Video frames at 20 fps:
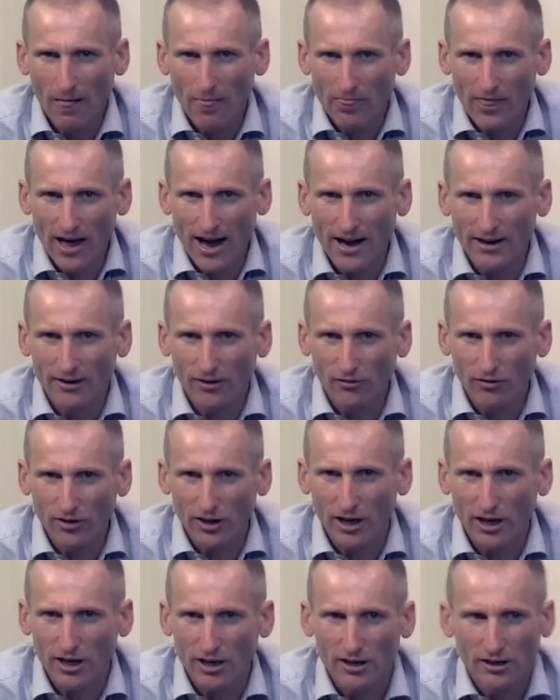than
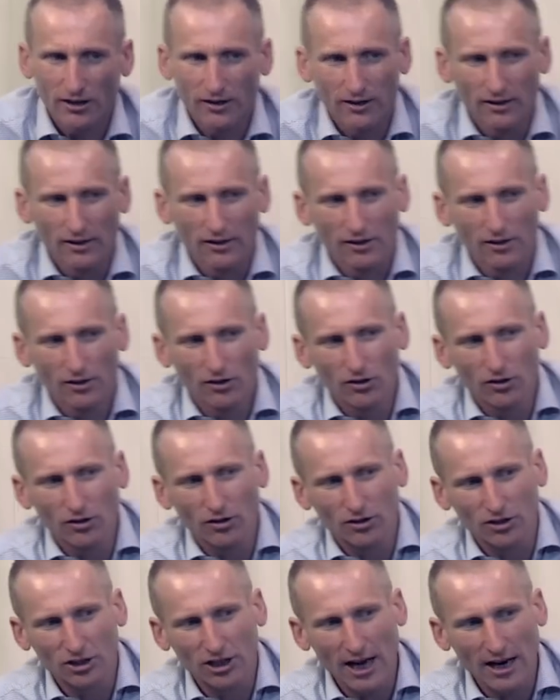the
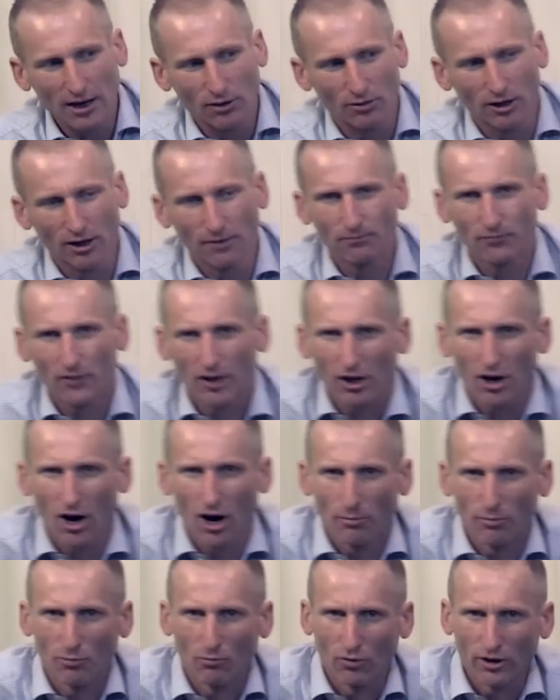shallower
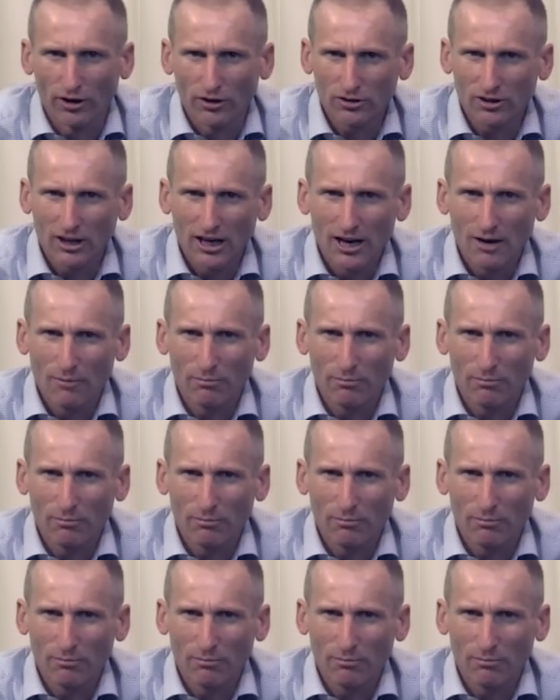carbon wheels.